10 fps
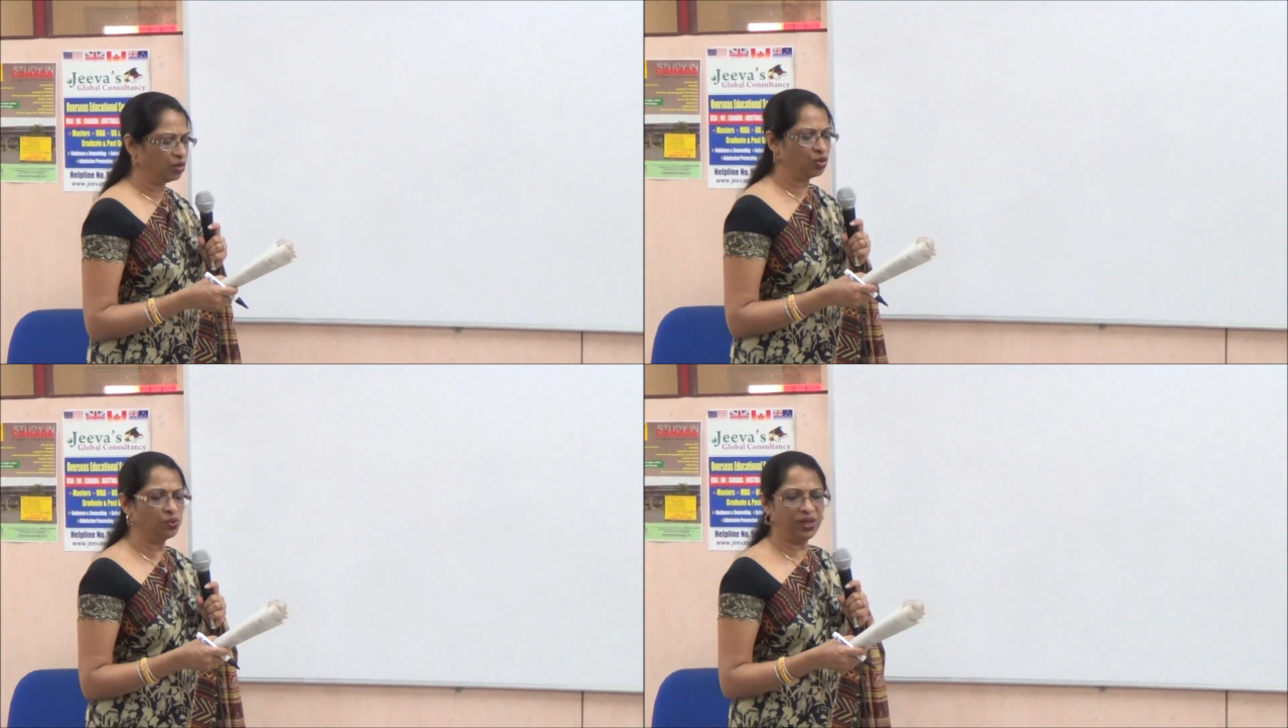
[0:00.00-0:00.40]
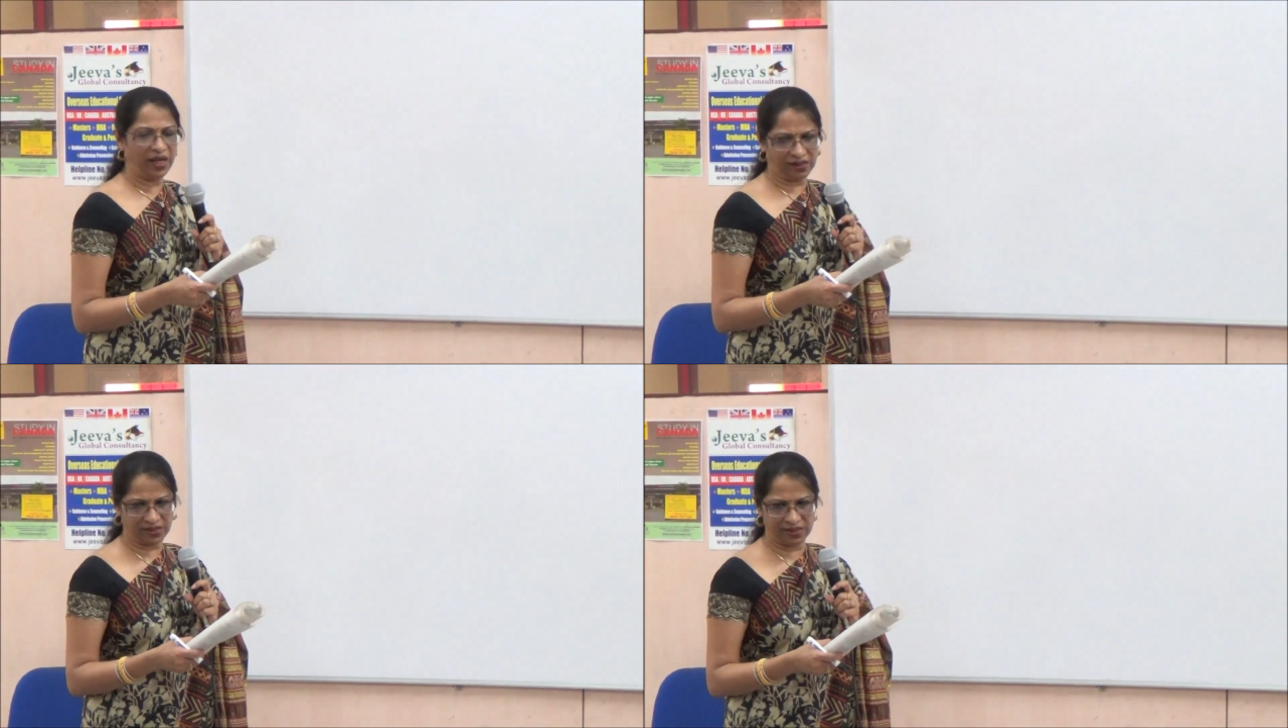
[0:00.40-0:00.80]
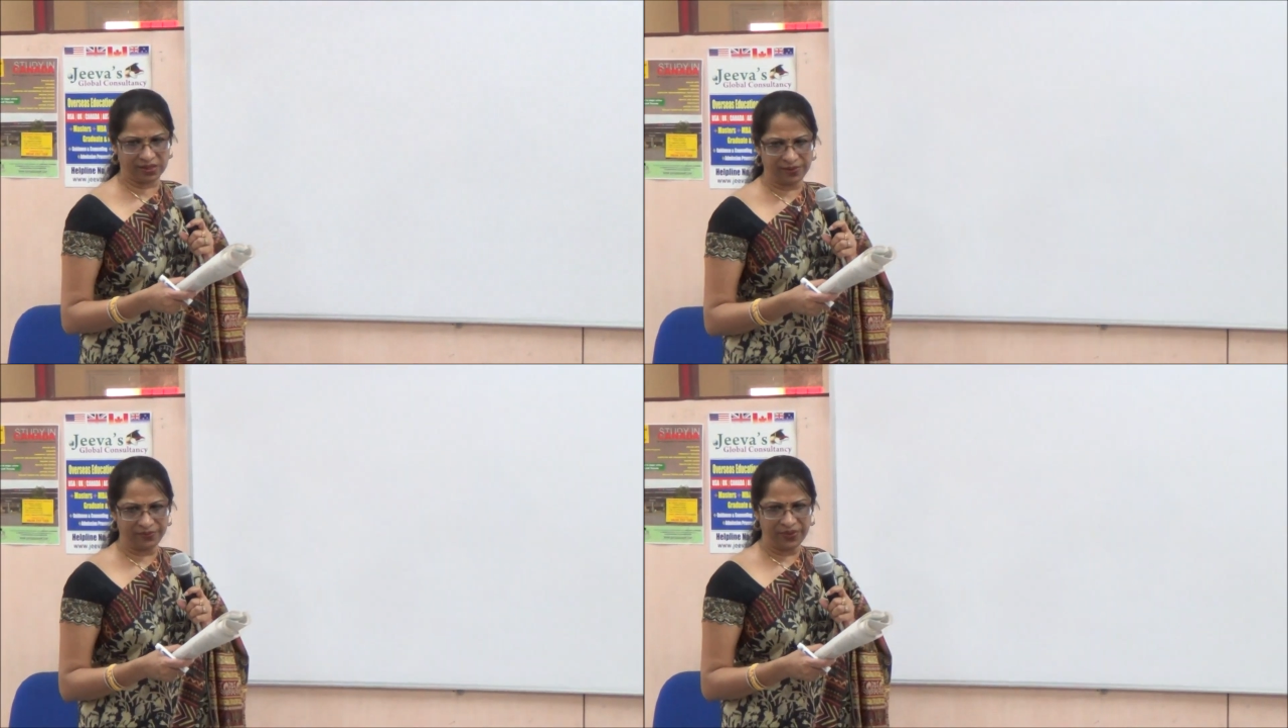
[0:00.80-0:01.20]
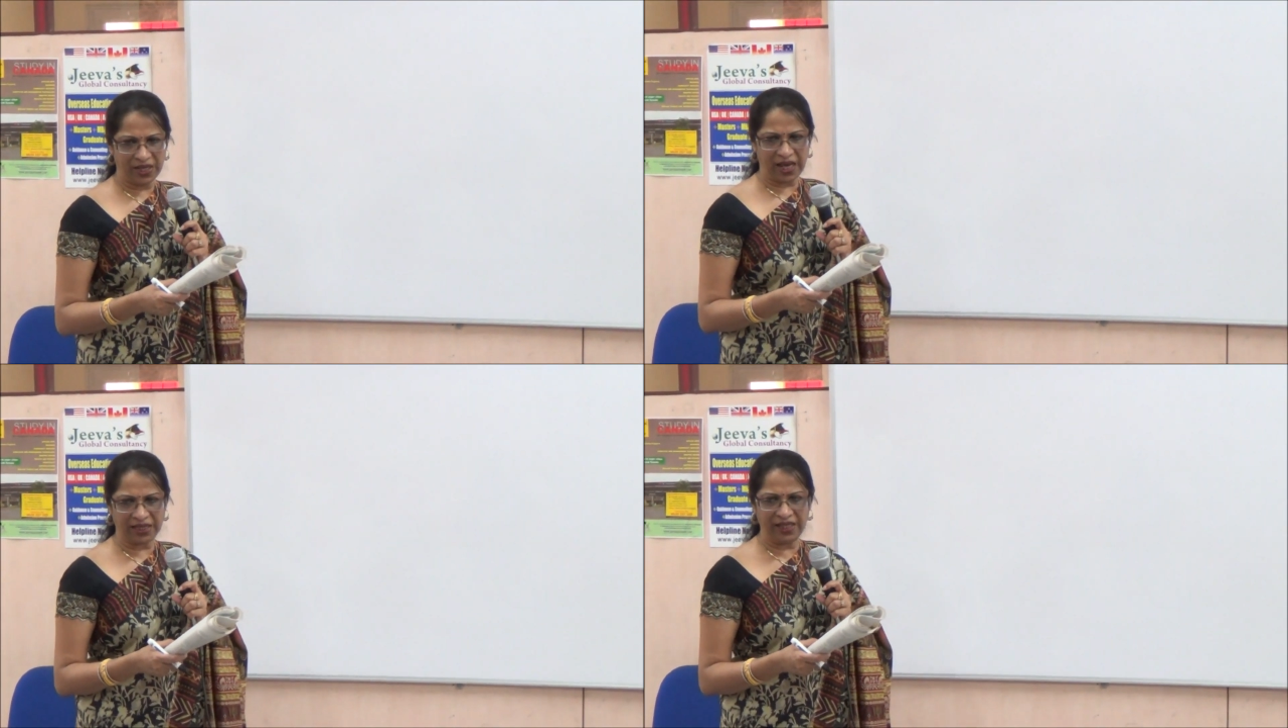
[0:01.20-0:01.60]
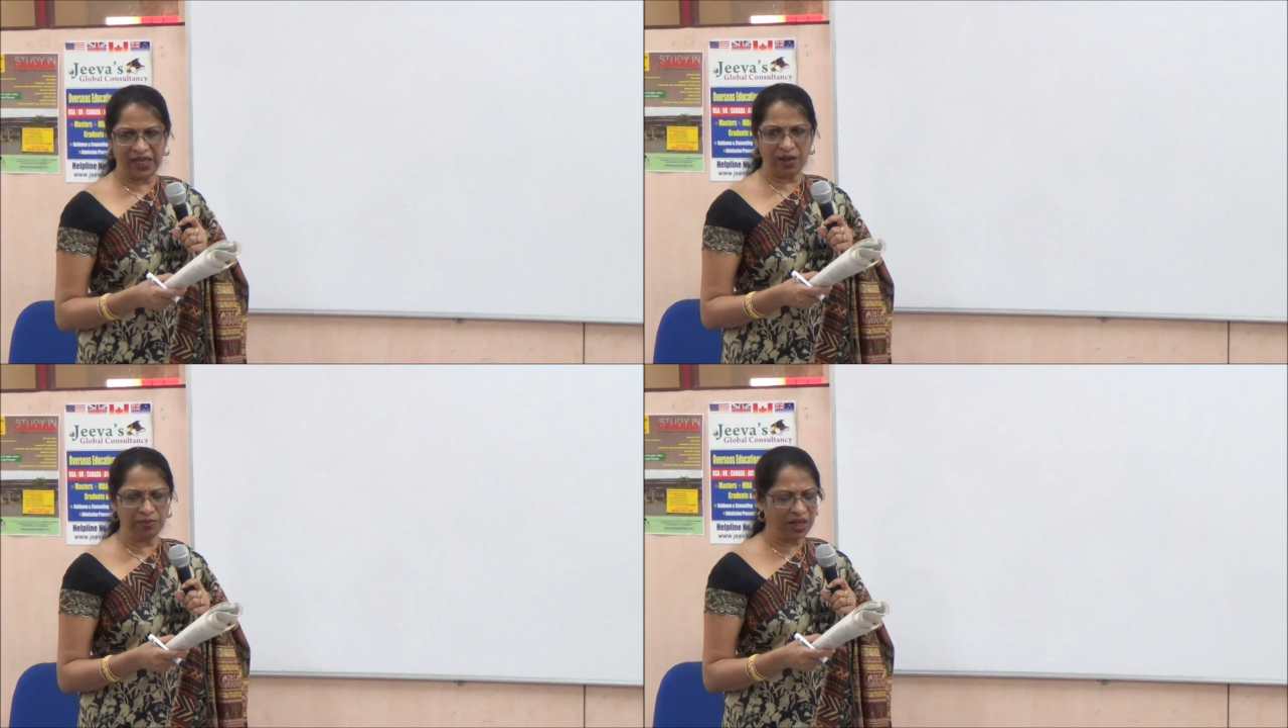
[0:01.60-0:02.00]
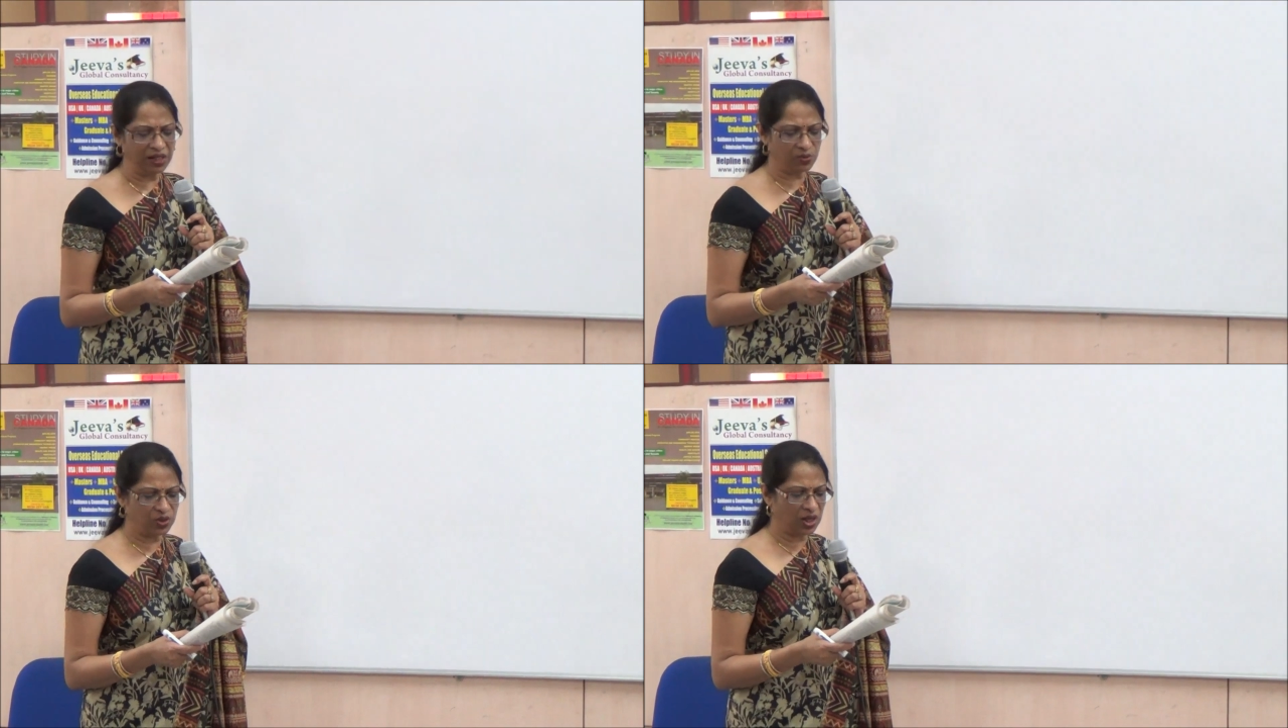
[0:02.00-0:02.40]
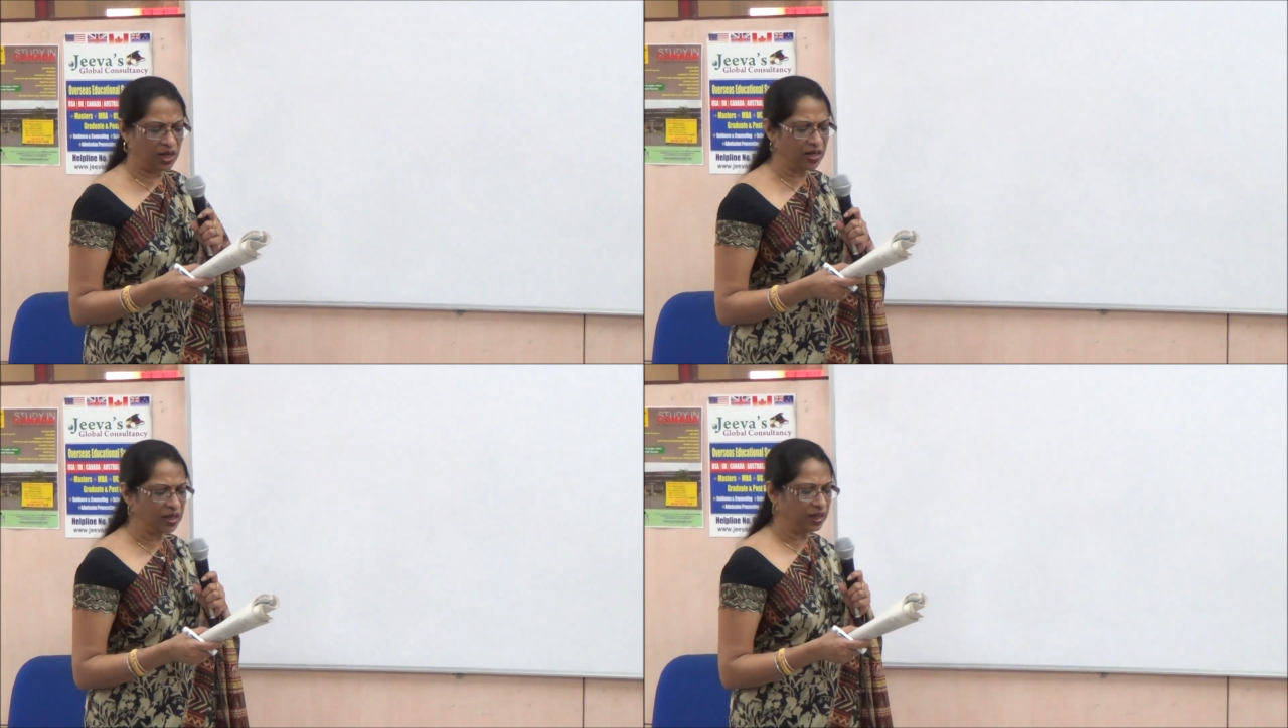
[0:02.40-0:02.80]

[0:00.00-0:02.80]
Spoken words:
2 lakes and the game ducks which are